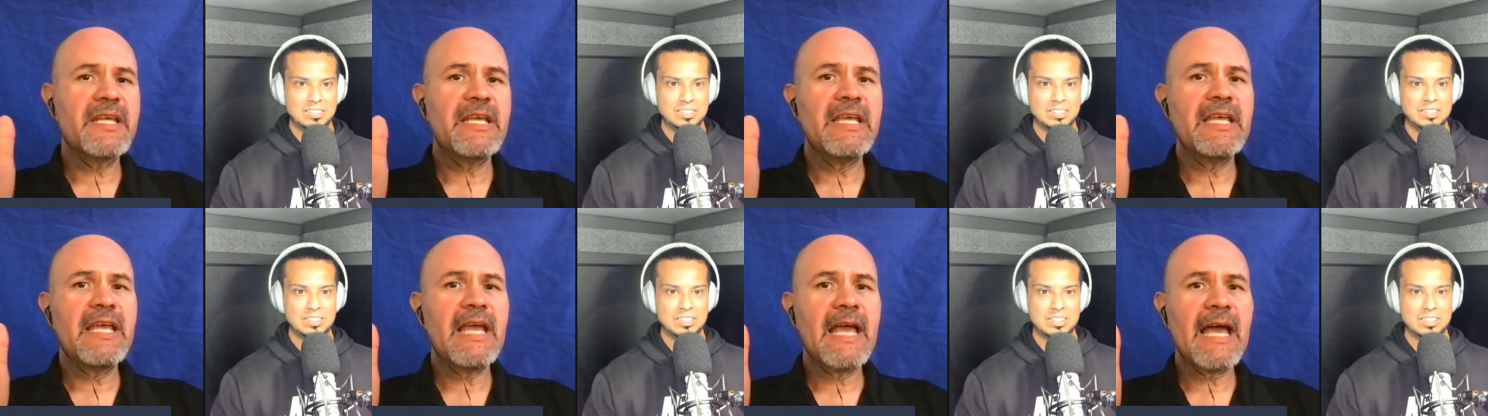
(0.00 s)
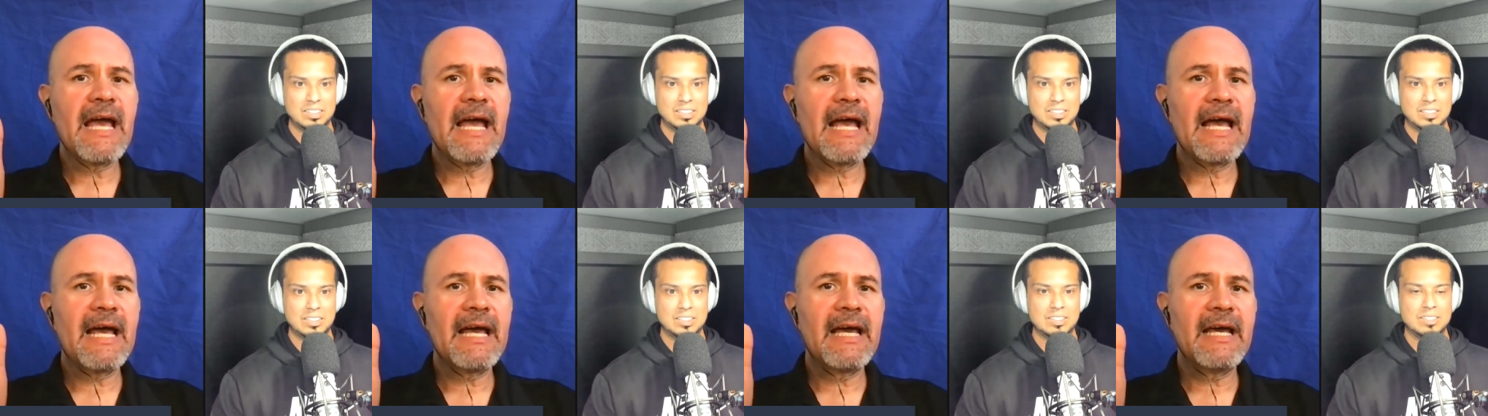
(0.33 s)
Speaker 1: he
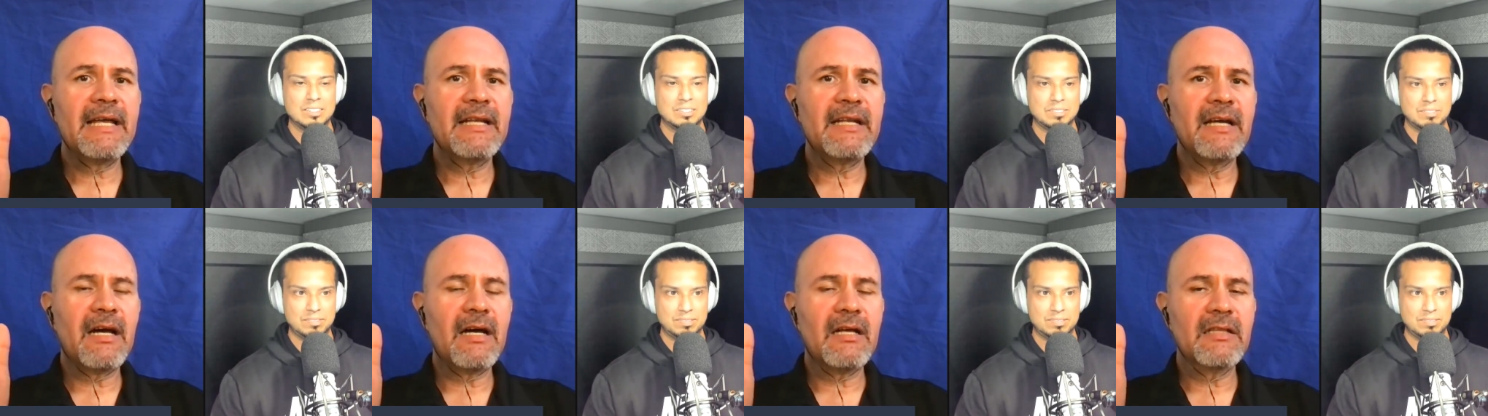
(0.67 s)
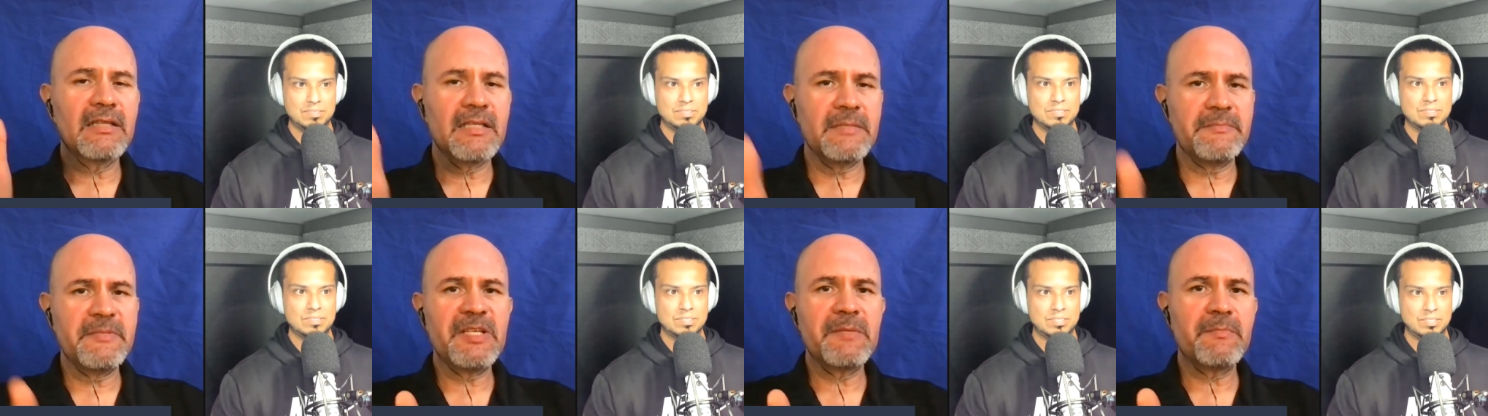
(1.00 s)
had a
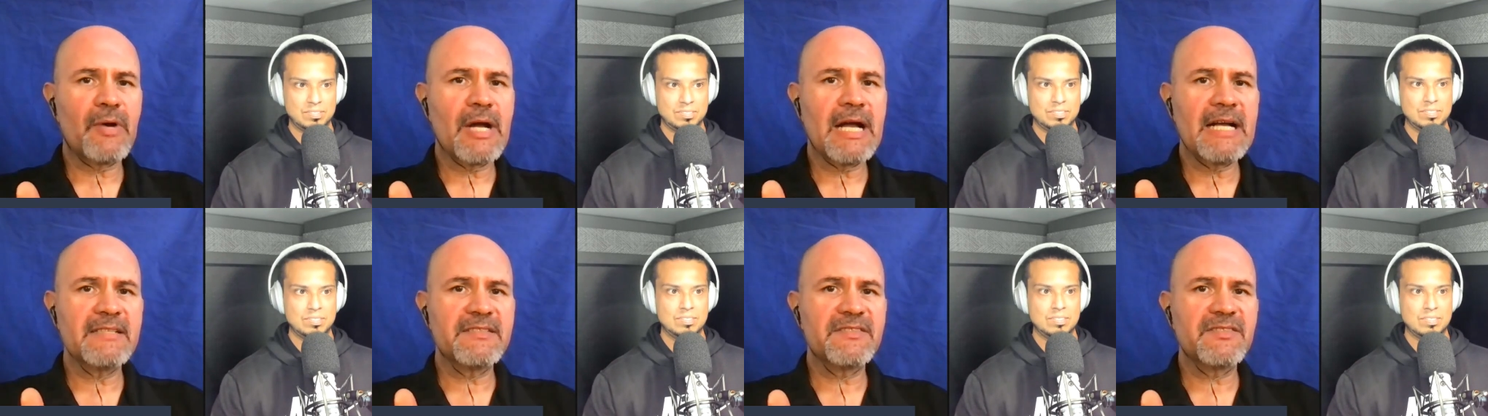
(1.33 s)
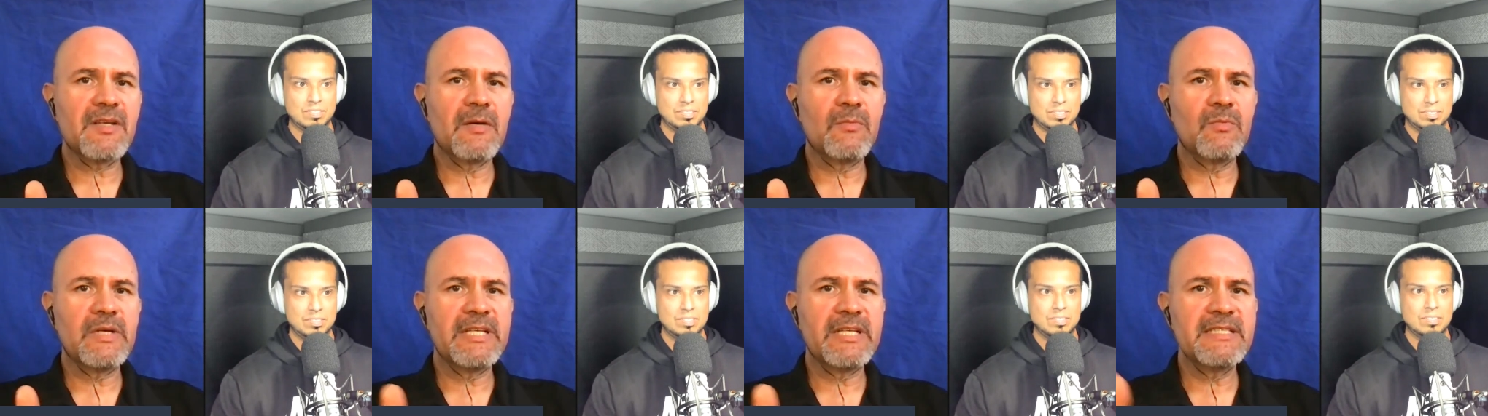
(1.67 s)
limited
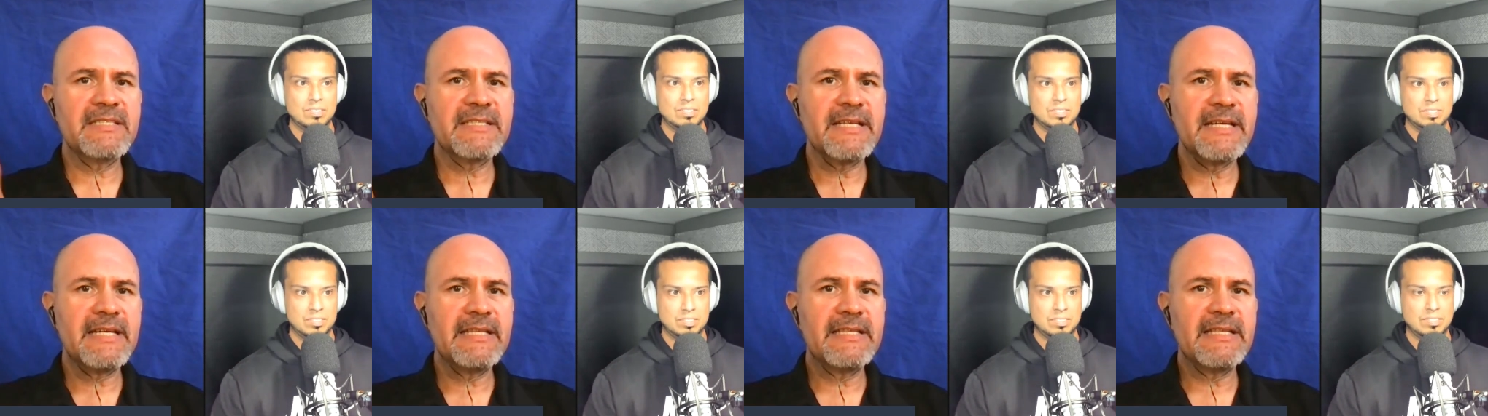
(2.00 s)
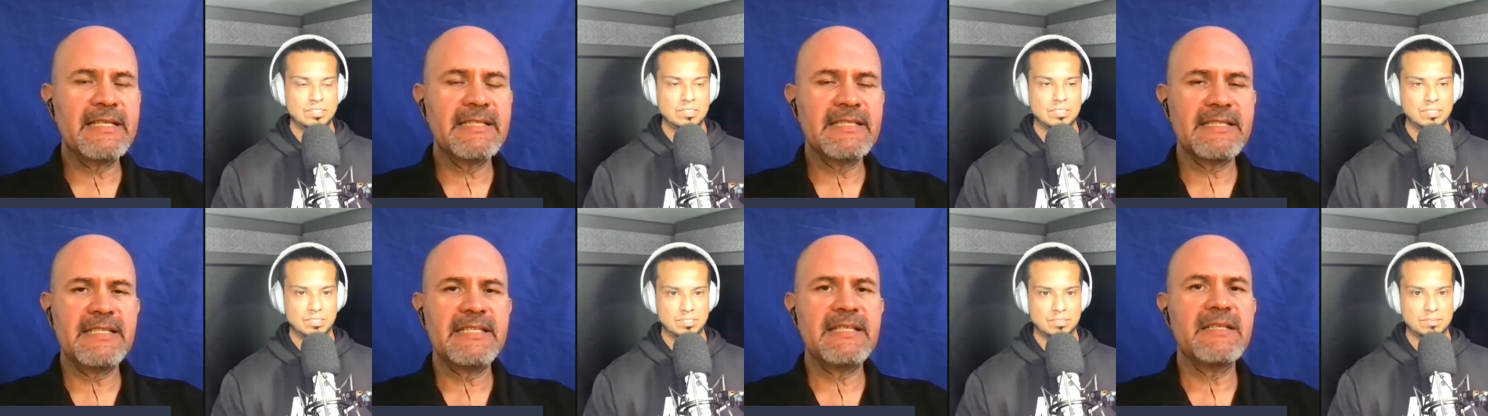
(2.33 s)
practice on Wednesday,
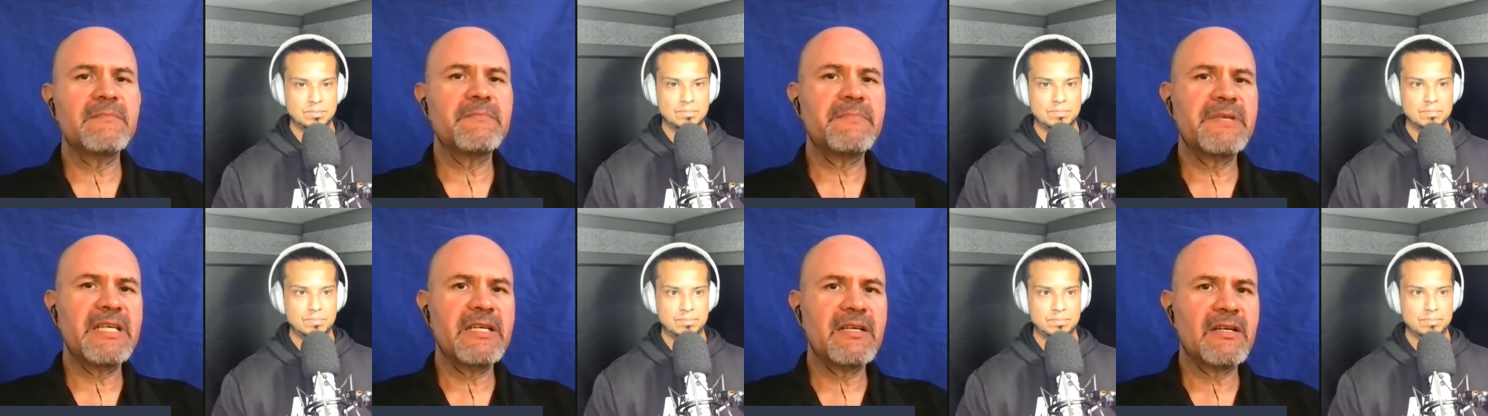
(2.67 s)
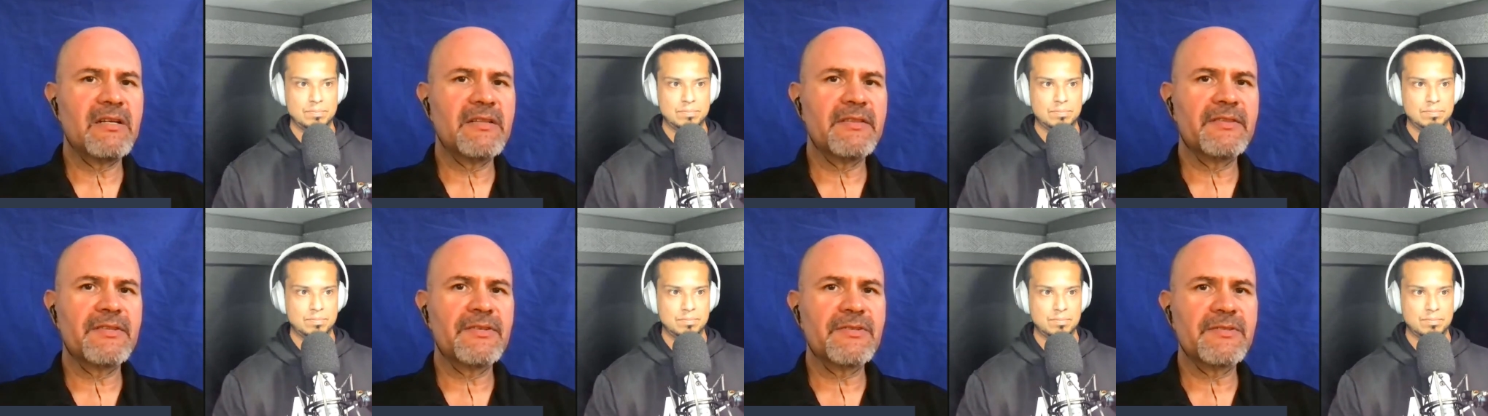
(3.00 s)
then a
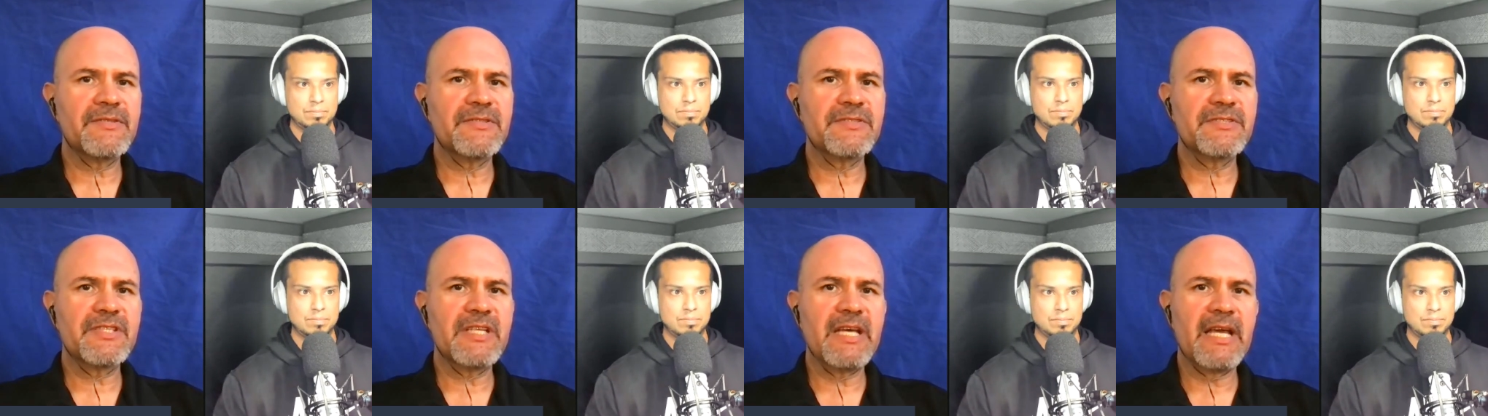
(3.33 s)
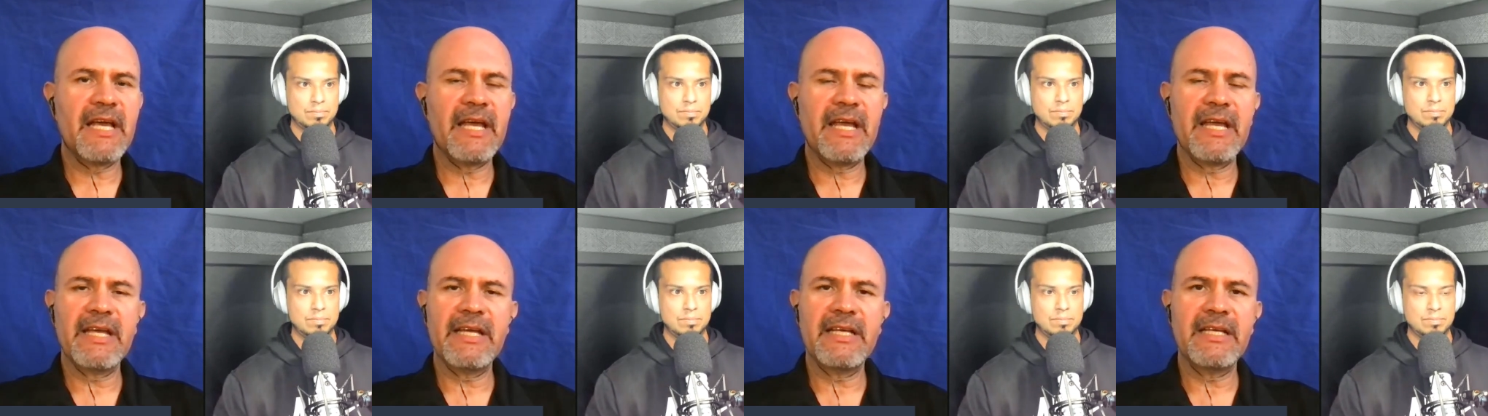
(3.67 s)
DNP on
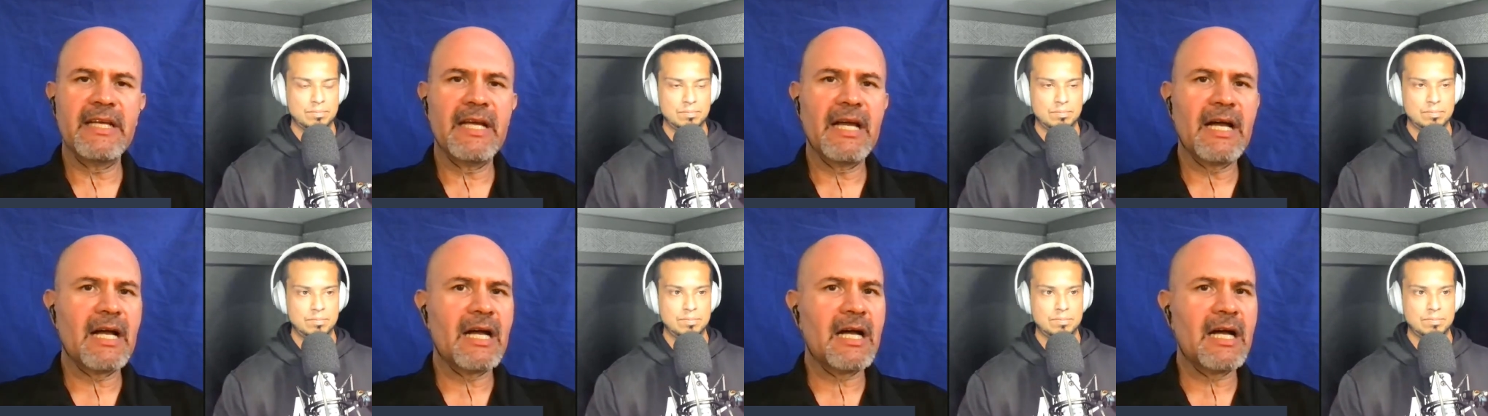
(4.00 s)
Thursday.